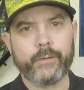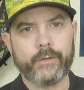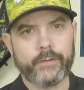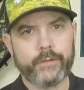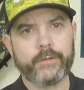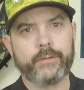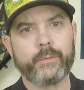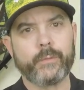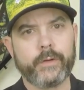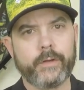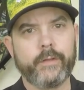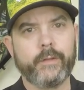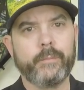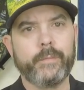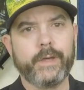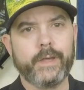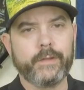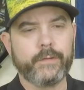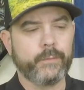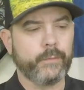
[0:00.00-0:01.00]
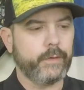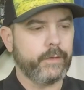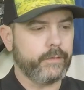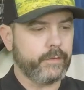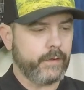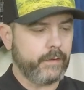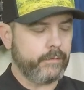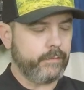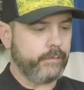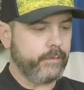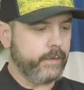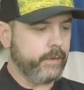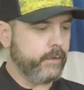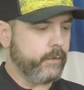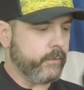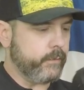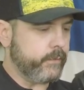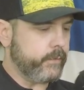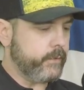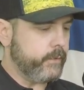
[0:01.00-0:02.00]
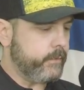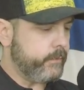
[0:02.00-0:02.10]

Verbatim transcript: this is one of the best ones I've felt.